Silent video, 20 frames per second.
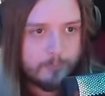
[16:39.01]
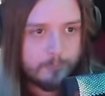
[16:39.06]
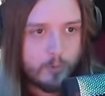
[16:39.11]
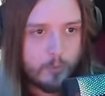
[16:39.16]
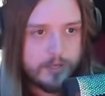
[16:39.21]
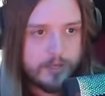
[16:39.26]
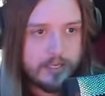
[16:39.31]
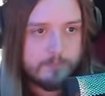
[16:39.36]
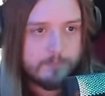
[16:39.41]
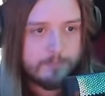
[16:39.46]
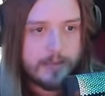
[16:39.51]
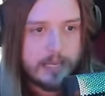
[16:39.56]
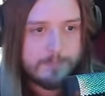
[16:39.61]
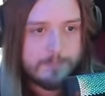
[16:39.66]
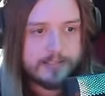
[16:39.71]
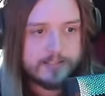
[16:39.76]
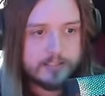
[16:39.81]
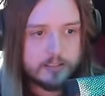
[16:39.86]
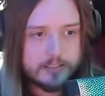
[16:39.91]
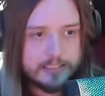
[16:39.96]
But we can
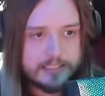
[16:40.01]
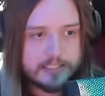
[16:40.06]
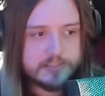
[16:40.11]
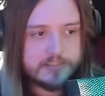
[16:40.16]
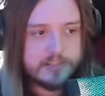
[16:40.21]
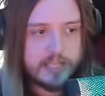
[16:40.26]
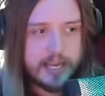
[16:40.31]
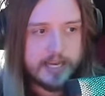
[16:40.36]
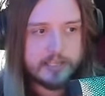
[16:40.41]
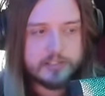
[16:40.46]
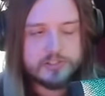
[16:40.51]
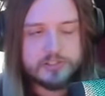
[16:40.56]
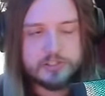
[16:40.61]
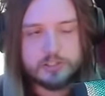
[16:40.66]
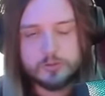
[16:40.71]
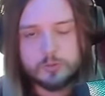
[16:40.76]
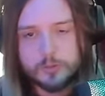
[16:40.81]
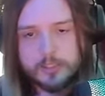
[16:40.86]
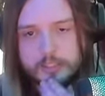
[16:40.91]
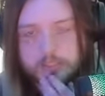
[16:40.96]
maybe delete his deck and
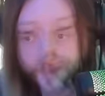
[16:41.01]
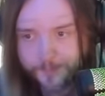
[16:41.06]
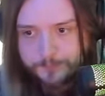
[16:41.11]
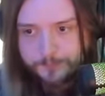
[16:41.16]
still win.